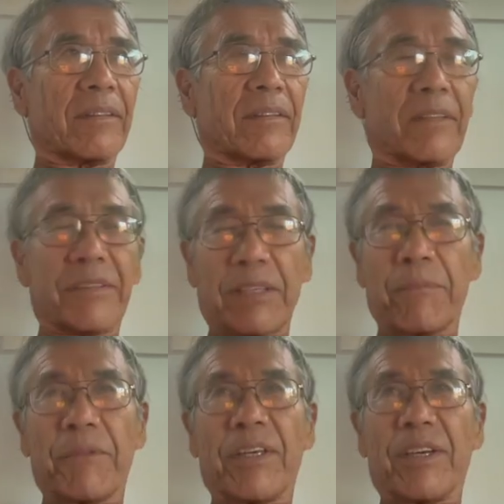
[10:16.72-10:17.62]
there's
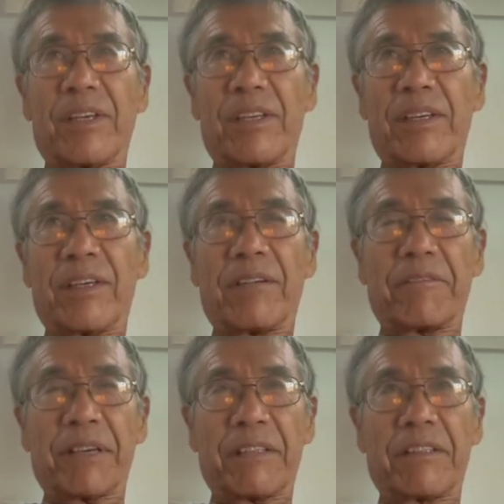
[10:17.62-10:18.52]
something I
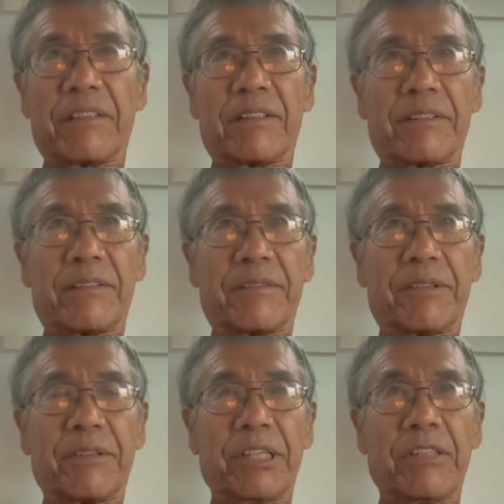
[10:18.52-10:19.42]
find it
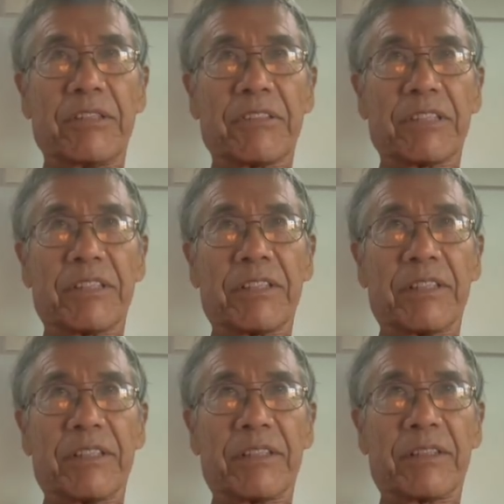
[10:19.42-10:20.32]
very interesting
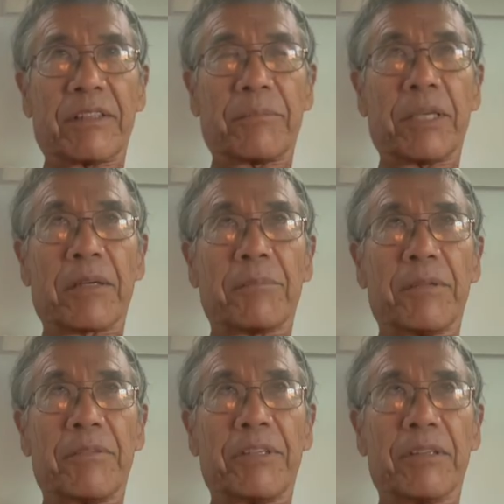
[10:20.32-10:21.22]
to make me
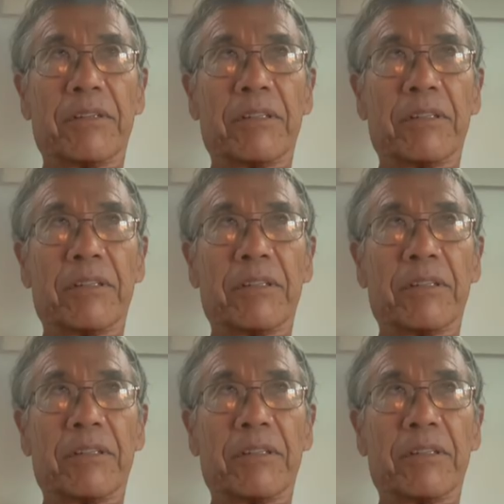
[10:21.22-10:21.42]
feel